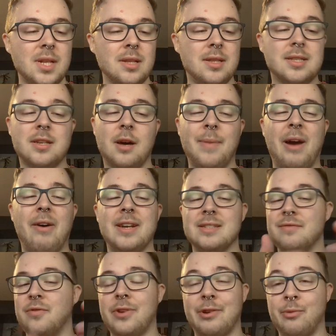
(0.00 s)
that's come out has a
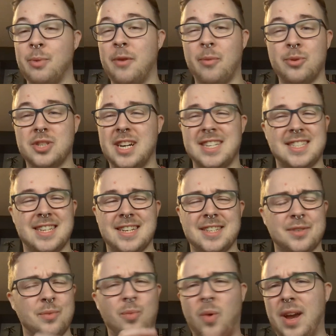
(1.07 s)
fully removable chassis and is
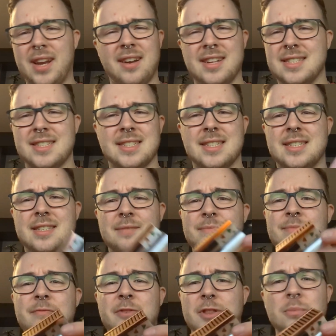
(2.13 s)
a way nicer system
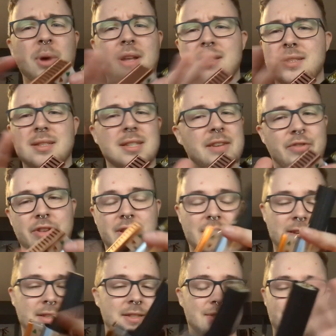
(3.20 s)
for the buttons and everything.
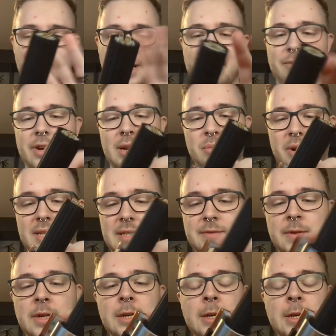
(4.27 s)
It's really, really impressive.